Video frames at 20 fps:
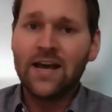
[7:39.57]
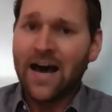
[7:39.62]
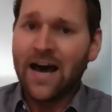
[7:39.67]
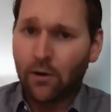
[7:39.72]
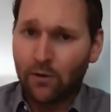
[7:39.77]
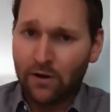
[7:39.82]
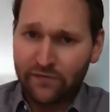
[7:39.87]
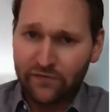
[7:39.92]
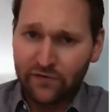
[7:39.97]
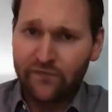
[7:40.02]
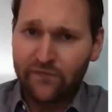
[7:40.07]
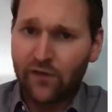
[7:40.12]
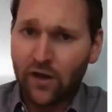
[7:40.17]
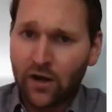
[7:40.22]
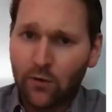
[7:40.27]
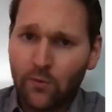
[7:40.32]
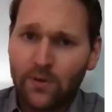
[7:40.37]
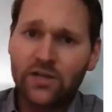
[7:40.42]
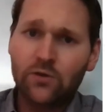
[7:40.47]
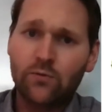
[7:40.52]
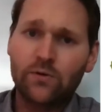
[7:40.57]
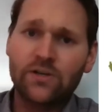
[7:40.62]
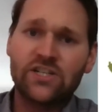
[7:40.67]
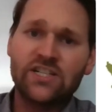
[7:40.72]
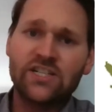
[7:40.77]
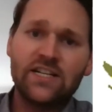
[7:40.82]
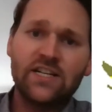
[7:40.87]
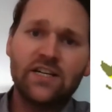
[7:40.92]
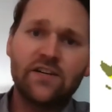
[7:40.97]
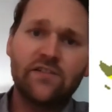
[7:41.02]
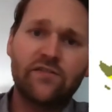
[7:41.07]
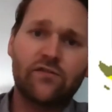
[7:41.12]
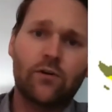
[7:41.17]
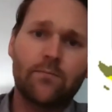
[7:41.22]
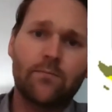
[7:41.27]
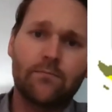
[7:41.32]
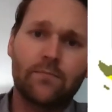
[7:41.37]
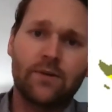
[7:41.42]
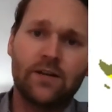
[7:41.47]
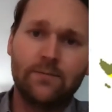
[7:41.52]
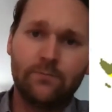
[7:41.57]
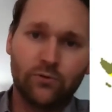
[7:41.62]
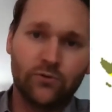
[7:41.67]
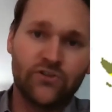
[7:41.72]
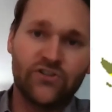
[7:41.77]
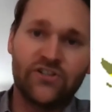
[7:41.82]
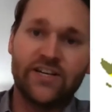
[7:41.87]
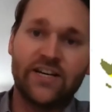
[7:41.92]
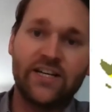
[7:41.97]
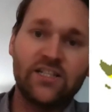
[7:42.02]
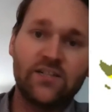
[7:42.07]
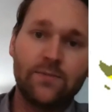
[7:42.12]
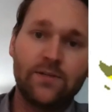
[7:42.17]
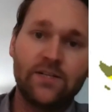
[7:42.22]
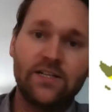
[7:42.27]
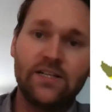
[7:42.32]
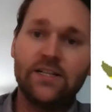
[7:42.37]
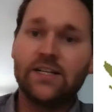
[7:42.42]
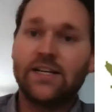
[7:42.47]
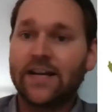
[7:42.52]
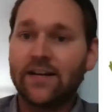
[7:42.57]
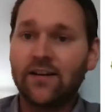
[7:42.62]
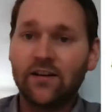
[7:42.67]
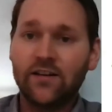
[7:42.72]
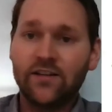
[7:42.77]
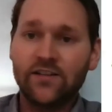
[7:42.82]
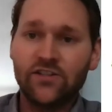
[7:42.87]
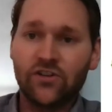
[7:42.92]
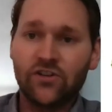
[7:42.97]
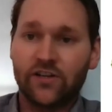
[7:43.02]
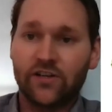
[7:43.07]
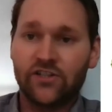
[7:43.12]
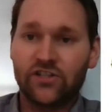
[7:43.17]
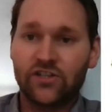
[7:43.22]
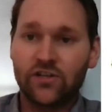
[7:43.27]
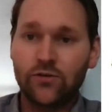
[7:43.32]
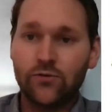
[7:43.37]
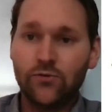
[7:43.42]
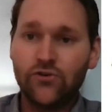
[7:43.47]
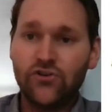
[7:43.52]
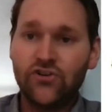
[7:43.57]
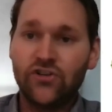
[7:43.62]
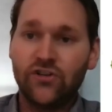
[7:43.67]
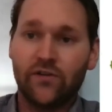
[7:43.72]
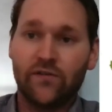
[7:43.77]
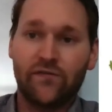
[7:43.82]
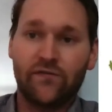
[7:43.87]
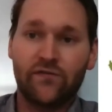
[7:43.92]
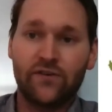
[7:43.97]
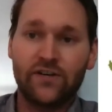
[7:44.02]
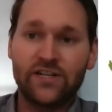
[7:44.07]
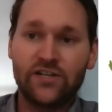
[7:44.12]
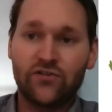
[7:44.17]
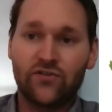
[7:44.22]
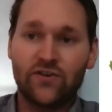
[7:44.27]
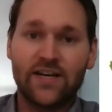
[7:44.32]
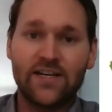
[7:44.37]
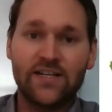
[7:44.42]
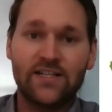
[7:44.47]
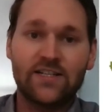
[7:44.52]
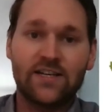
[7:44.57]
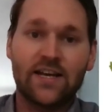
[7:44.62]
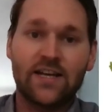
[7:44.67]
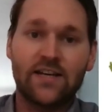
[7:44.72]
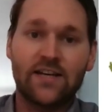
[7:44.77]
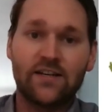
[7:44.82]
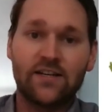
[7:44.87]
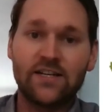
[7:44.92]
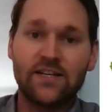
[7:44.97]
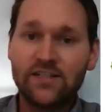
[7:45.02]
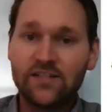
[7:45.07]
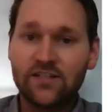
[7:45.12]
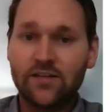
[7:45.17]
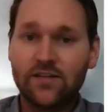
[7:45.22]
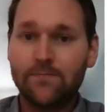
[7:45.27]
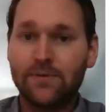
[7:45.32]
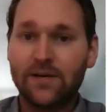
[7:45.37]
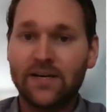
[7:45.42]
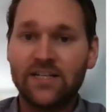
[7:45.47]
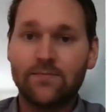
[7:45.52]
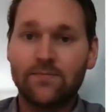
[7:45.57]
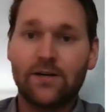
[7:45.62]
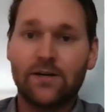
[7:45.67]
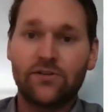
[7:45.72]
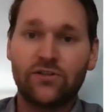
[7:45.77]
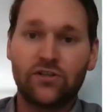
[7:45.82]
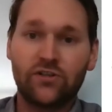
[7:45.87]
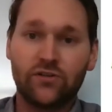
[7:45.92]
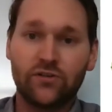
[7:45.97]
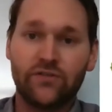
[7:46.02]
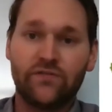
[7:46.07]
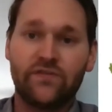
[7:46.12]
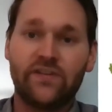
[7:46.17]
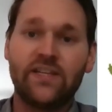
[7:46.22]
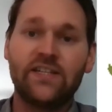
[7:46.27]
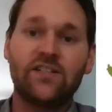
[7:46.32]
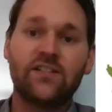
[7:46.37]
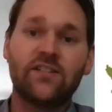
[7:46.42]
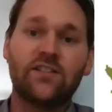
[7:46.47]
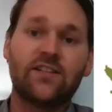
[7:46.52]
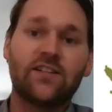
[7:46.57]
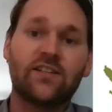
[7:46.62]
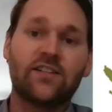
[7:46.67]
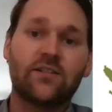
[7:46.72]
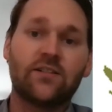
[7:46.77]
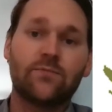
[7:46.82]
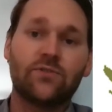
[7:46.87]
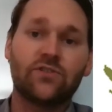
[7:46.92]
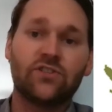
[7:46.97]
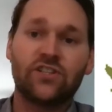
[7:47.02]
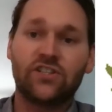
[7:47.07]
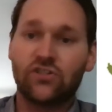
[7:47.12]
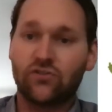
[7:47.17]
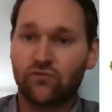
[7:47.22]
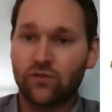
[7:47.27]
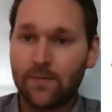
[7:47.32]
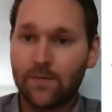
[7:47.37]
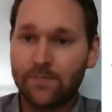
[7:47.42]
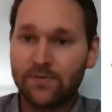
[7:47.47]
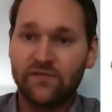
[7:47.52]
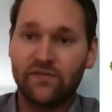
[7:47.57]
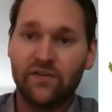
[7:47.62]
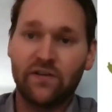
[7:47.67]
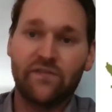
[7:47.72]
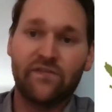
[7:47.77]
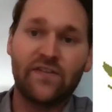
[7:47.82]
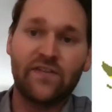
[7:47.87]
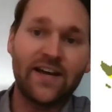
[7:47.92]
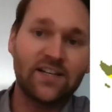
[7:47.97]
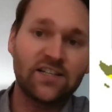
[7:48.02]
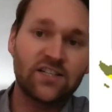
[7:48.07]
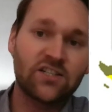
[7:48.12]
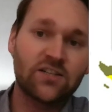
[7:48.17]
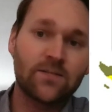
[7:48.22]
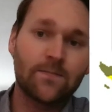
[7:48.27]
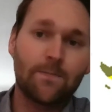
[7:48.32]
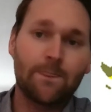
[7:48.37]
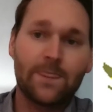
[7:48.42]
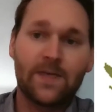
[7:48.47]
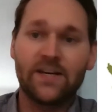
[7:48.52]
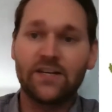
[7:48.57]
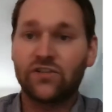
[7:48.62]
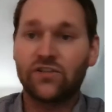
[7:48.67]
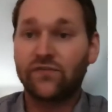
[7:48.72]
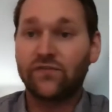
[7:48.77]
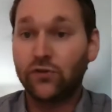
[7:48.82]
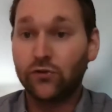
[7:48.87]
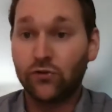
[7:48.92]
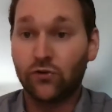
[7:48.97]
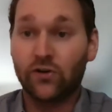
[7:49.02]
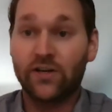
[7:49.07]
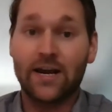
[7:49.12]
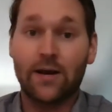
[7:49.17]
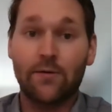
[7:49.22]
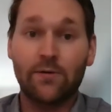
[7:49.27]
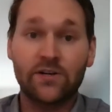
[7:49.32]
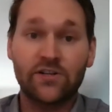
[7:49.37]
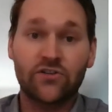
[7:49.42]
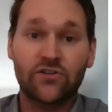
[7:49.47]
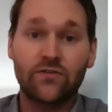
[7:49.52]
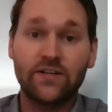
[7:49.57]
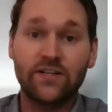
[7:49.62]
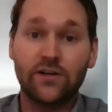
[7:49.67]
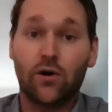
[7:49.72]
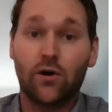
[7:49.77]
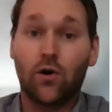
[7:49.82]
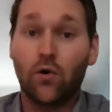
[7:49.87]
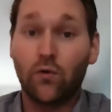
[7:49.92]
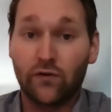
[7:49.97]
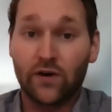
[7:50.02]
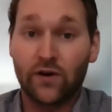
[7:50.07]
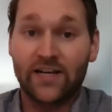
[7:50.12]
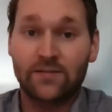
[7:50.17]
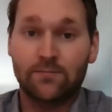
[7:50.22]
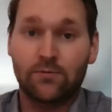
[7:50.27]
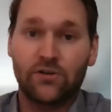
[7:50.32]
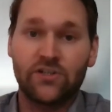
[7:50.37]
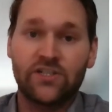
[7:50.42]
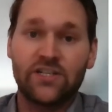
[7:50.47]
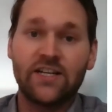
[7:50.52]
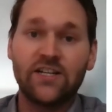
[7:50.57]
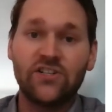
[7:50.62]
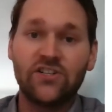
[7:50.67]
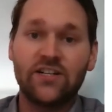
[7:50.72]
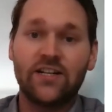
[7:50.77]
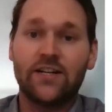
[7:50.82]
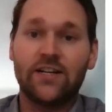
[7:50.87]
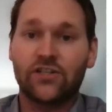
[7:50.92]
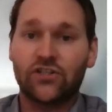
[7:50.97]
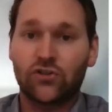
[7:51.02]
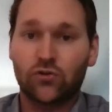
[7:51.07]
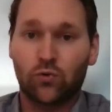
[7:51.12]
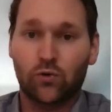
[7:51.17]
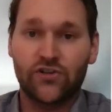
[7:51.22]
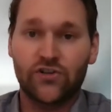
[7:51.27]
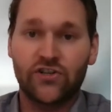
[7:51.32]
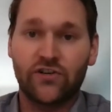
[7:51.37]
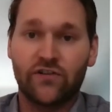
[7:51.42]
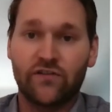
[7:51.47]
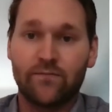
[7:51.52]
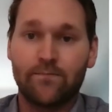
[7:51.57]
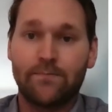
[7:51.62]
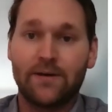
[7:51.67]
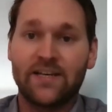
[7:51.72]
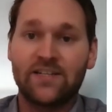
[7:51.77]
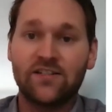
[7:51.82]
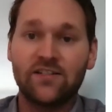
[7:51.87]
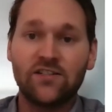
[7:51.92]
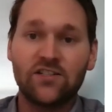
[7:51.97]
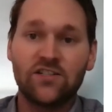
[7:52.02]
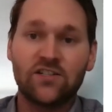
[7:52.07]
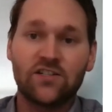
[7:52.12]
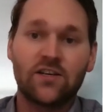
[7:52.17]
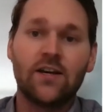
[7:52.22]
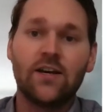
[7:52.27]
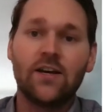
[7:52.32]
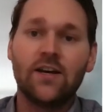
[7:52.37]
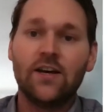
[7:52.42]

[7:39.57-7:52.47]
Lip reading: However, following critique from liberal statesmen in the Netherlands on exclusion of free trade and heated debate about the cultivation system's disruptive effects and its feudal character and the overexploitation and extortion of peasants,